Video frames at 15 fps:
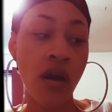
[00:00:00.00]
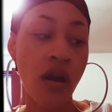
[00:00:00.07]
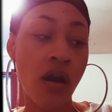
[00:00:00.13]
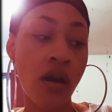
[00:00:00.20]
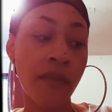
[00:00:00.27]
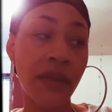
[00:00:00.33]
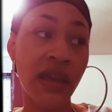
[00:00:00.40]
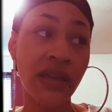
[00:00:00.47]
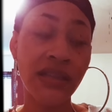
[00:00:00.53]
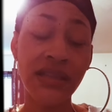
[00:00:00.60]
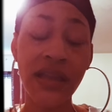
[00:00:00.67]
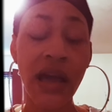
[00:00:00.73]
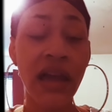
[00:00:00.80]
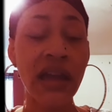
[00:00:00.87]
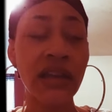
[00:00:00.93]

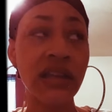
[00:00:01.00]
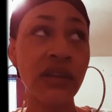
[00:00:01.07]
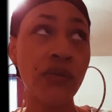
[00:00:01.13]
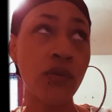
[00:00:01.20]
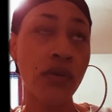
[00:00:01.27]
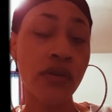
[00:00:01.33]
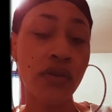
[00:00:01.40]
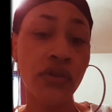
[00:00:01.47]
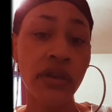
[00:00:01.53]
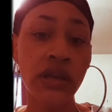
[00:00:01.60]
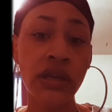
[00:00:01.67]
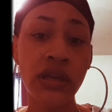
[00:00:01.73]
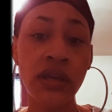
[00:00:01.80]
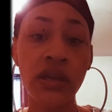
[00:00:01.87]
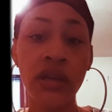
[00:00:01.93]
anxiety,
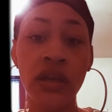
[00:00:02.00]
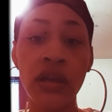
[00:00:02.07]
worry,